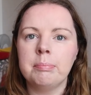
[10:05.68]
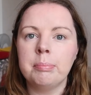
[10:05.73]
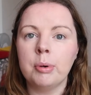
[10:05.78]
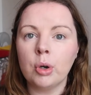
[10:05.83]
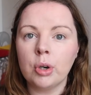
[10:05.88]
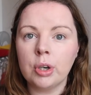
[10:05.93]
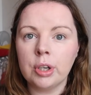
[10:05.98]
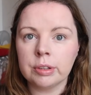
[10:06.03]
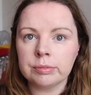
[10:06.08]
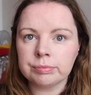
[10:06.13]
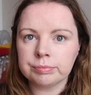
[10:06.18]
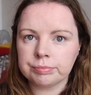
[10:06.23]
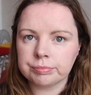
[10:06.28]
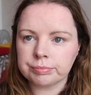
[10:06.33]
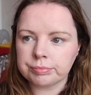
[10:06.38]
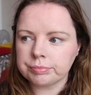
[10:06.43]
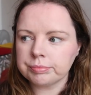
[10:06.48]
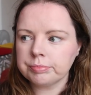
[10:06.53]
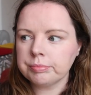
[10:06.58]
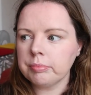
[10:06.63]
book,
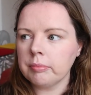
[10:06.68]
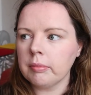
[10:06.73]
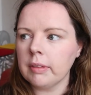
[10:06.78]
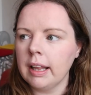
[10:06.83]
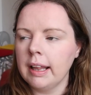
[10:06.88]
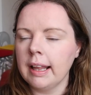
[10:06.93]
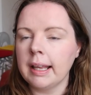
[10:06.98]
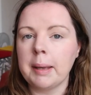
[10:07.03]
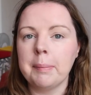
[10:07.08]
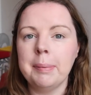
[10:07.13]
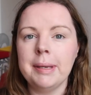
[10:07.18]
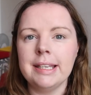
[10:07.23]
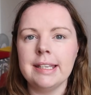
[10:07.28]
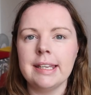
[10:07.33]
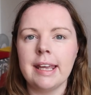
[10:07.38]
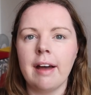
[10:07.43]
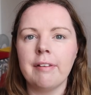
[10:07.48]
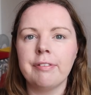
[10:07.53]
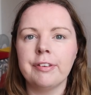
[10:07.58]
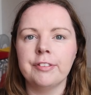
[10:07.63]
like a
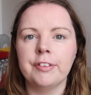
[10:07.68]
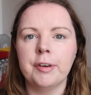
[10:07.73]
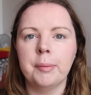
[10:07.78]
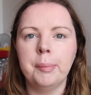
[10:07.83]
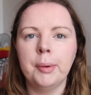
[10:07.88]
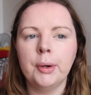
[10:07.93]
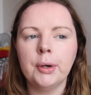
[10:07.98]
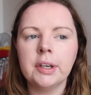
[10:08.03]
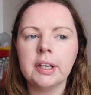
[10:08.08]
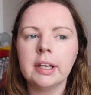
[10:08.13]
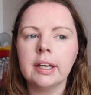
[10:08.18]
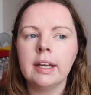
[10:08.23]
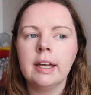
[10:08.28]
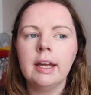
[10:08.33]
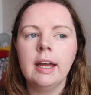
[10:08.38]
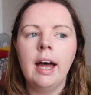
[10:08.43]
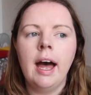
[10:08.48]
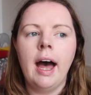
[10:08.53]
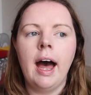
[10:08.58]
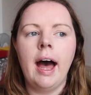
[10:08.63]
PDF of a book,
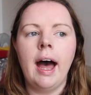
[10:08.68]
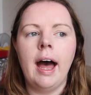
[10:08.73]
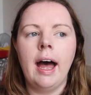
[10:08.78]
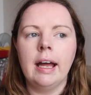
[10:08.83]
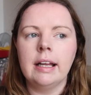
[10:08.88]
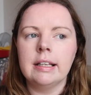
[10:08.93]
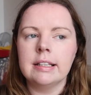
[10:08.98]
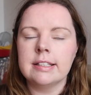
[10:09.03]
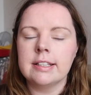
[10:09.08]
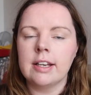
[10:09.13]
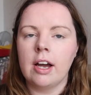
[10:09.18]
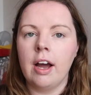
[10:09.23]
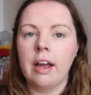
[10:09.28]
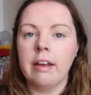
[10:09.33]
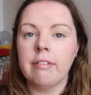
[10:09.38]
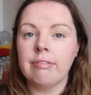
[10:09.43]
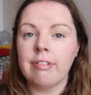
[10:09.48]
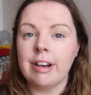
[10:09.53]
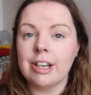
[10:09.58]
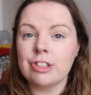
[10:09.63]
and
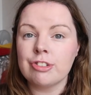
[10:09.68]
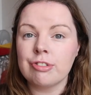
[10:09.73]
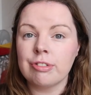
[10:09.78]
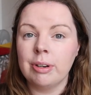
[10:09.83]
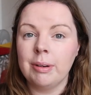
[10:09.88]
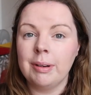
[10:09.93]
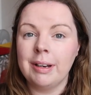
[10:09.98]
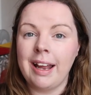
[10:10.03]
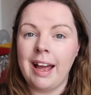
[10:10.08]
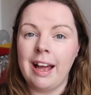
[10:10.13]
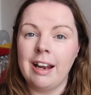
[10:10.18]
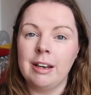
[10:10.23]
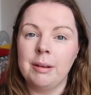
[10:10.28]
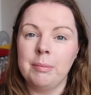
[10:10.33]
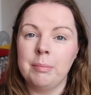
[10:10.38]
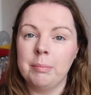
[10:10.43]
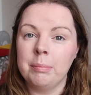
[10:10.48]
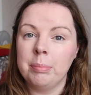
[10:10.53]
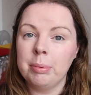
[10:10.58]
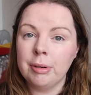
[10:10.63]
I've read through it and
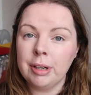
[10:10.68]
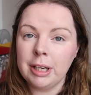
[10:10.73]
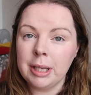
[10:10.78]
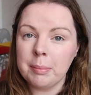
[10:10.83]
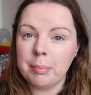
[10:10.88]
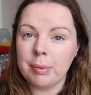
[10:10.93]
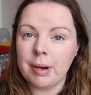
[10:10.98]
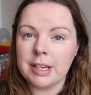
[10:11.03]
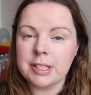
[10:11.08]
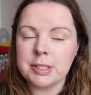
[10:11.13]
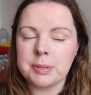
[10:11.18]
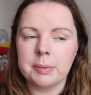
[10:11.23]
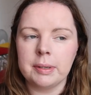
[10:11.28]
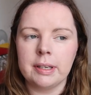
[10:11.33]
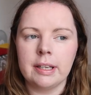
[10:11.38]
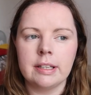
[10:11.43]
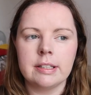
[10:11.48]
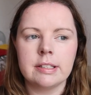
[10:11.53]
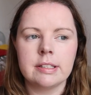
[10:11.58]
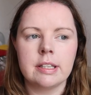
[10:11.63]
I'm pretty impressed
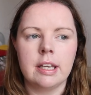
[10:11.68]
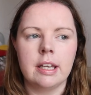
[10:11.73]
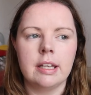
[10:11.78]
with it.